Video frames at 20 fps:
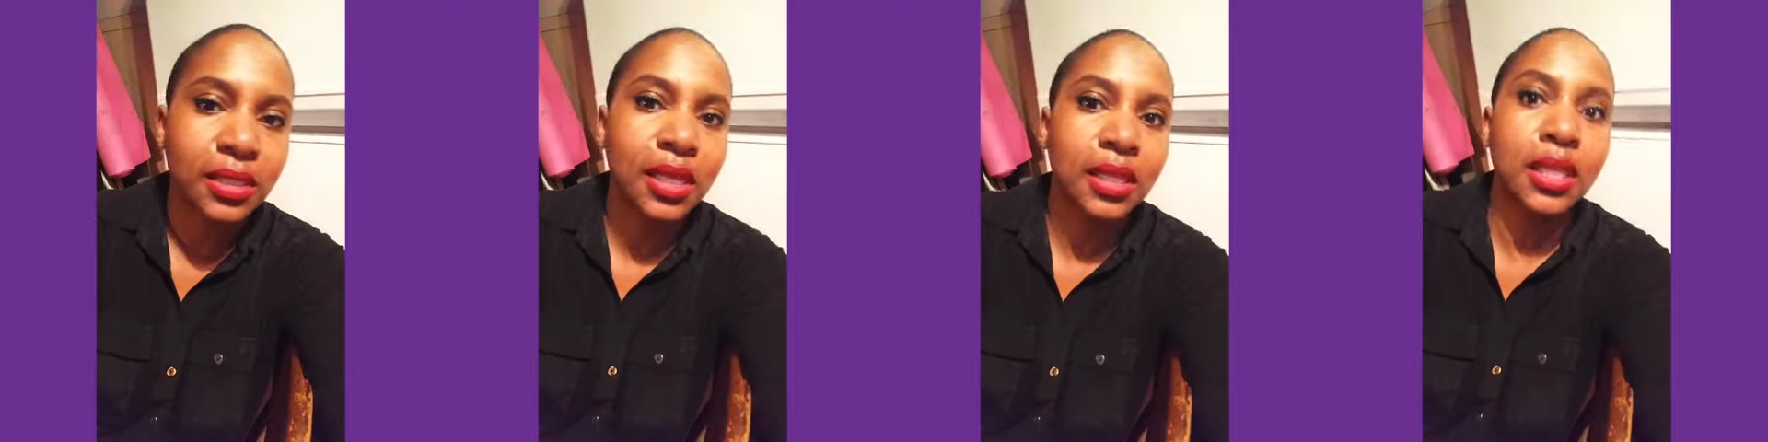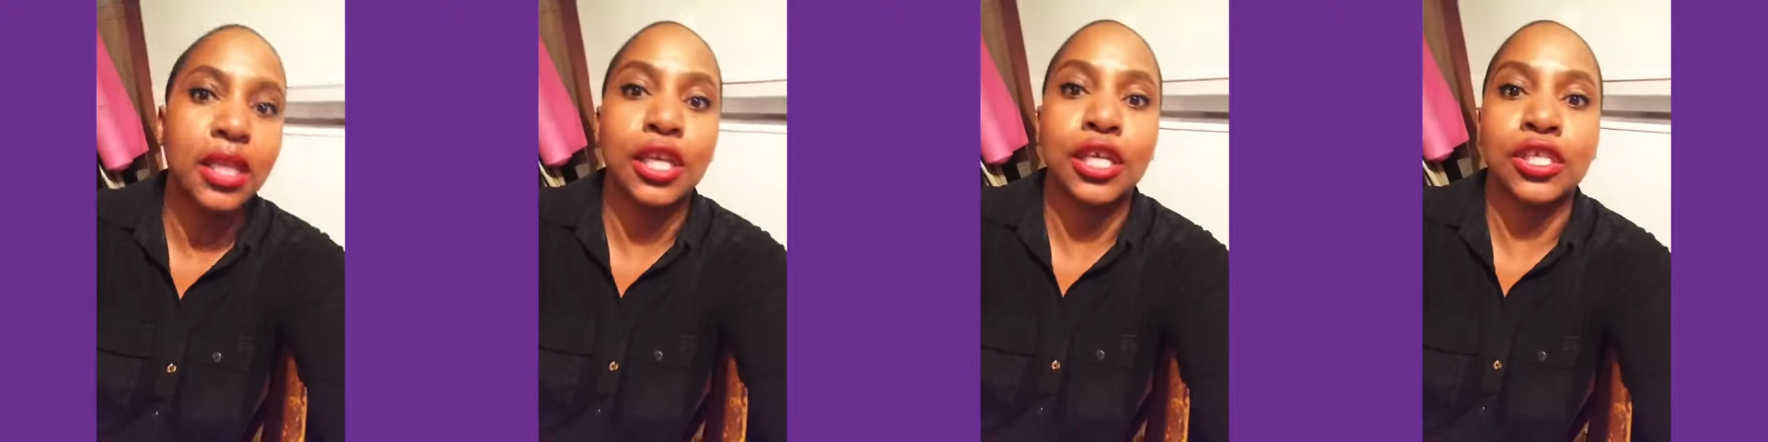
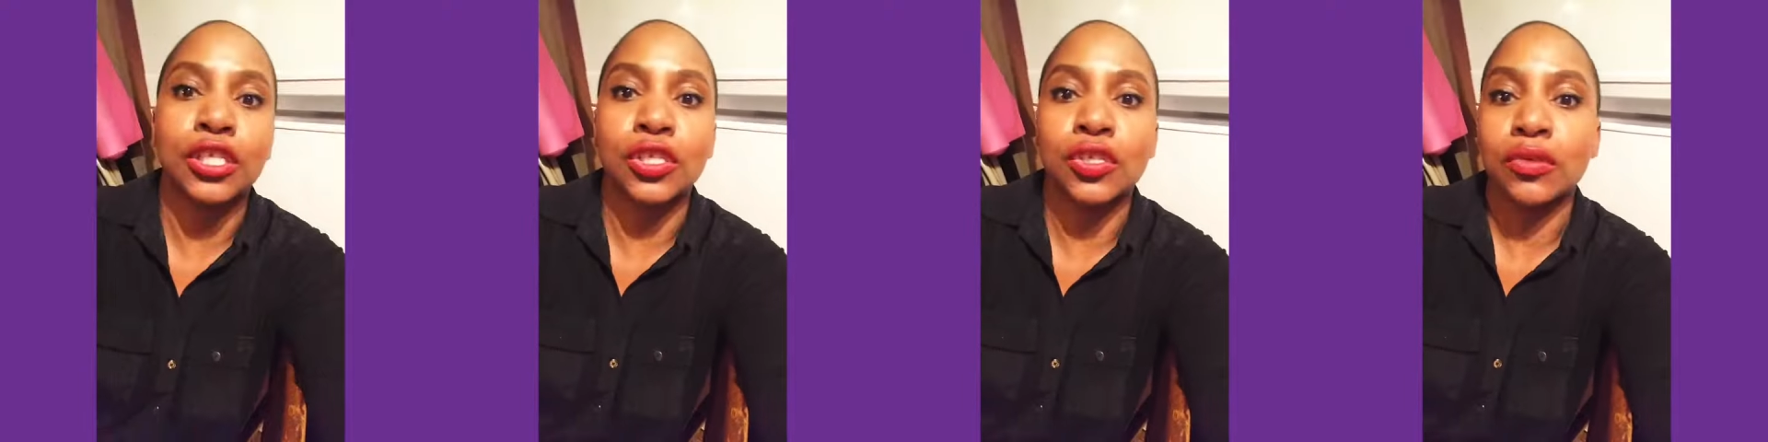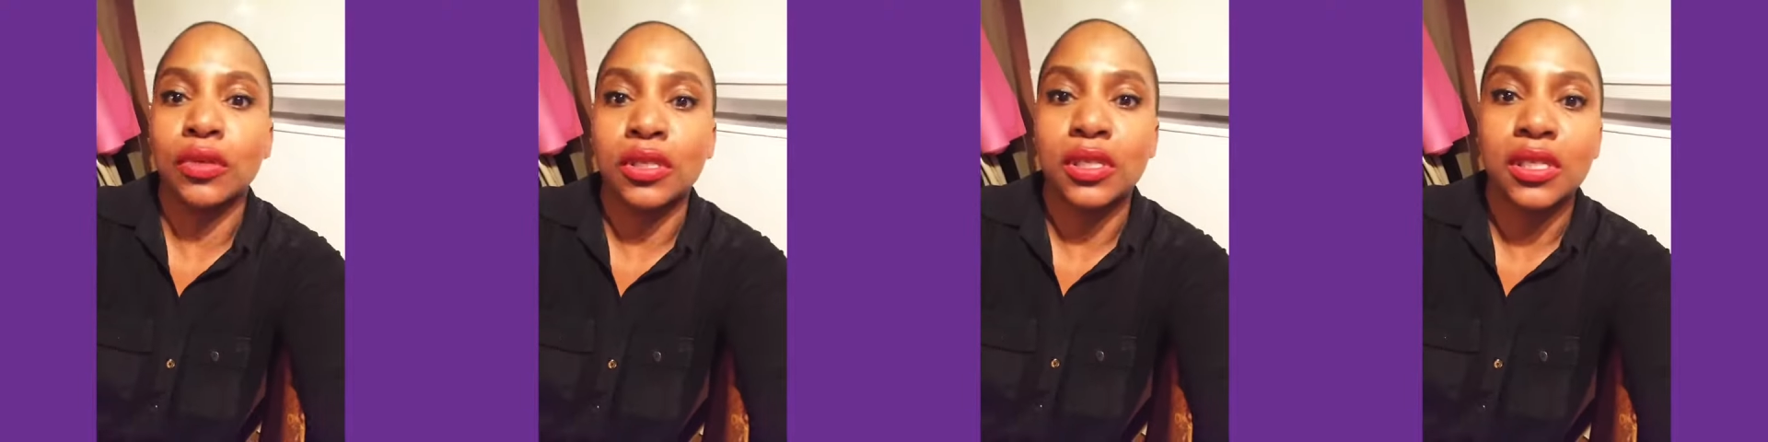nothing is
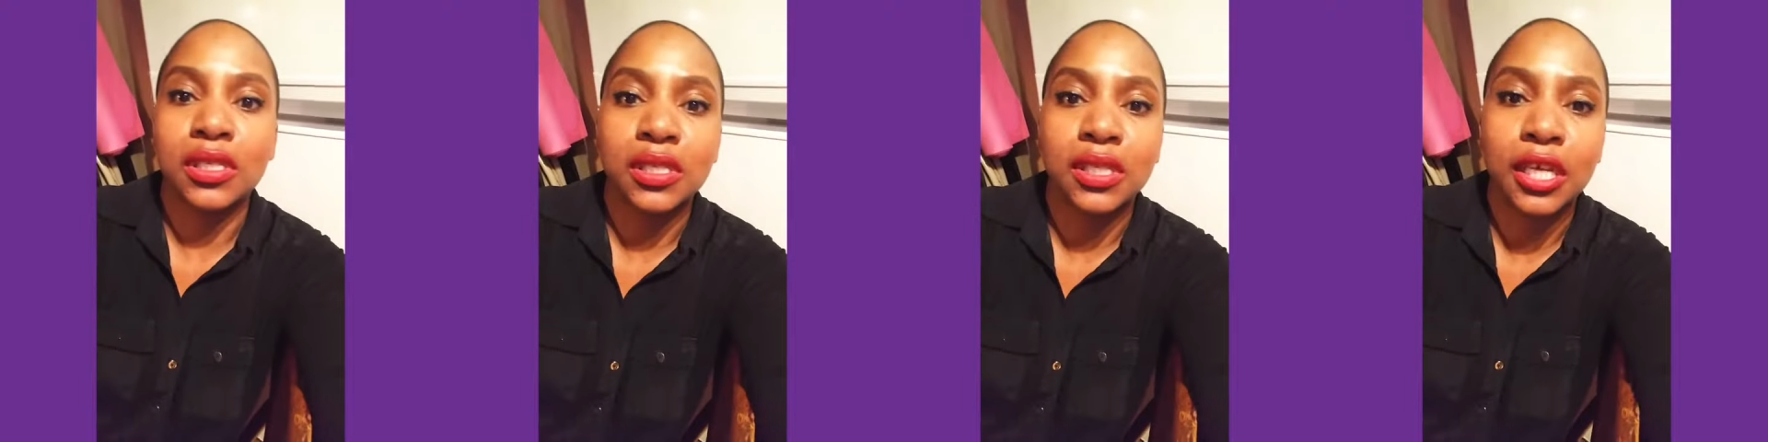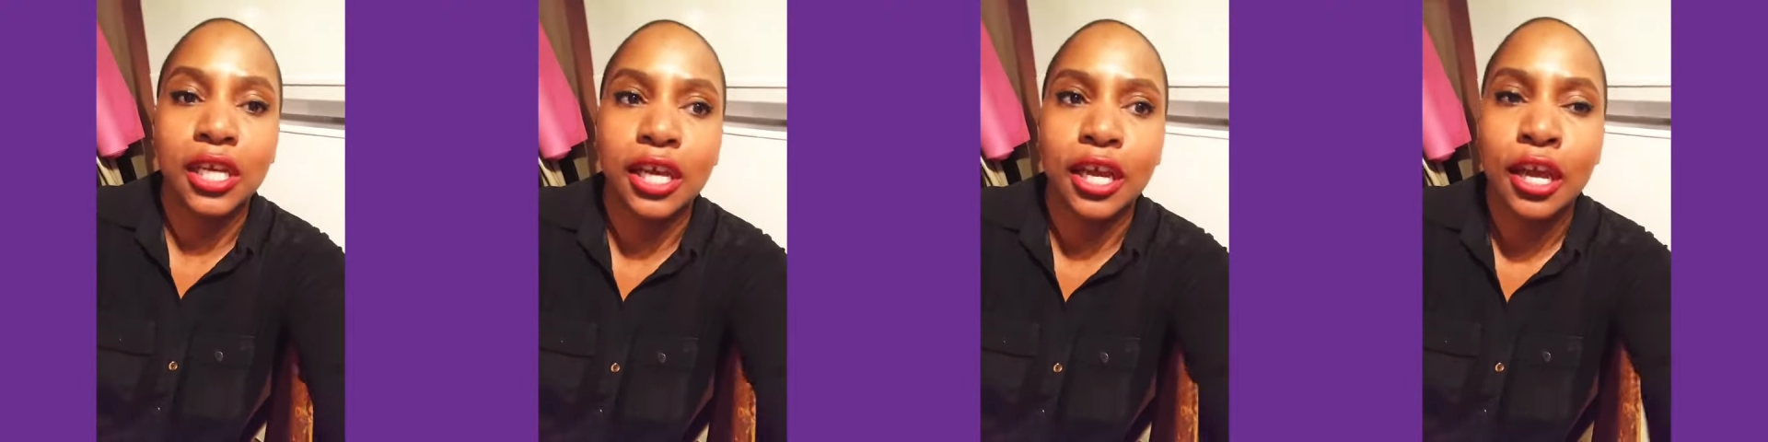new under the
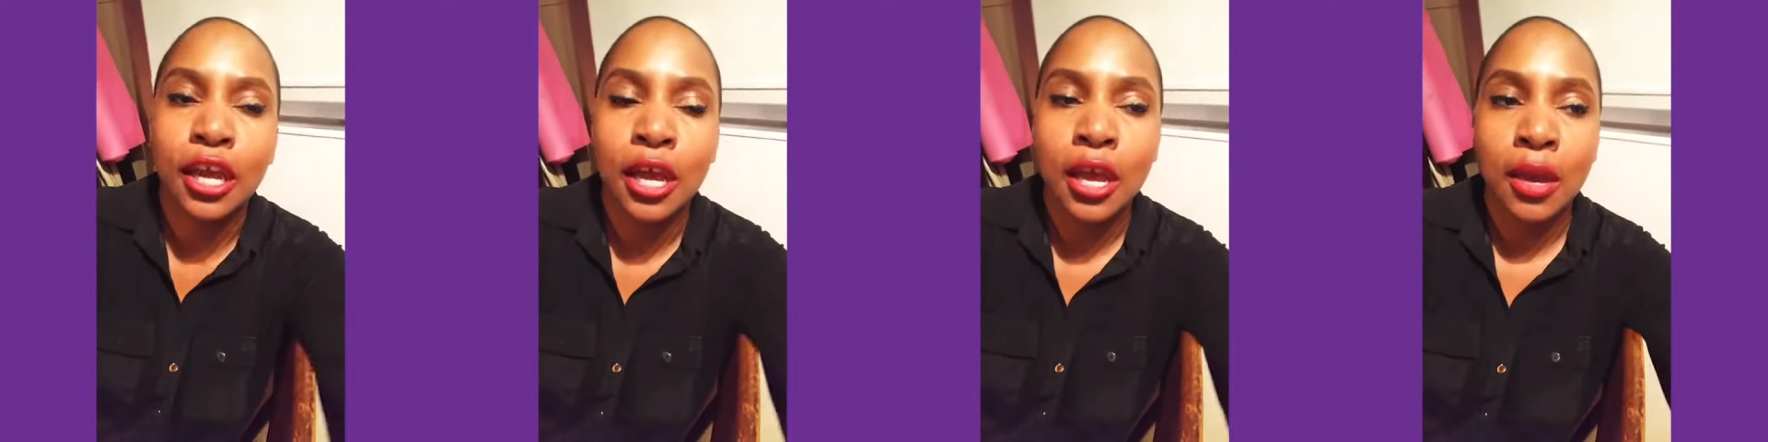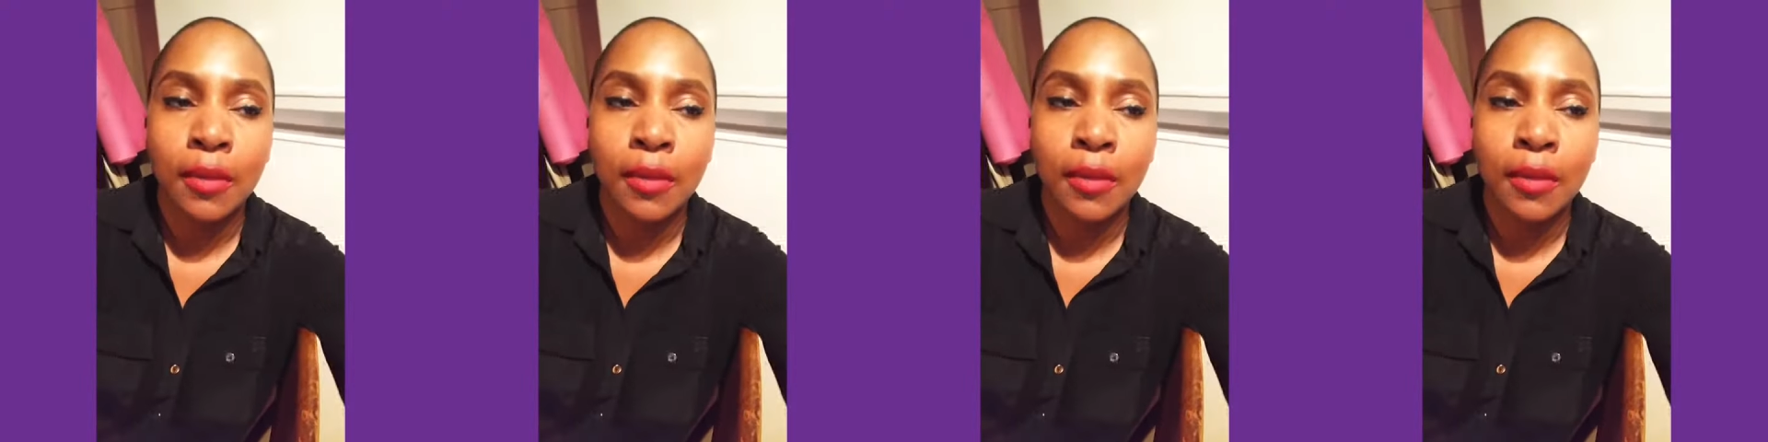sun,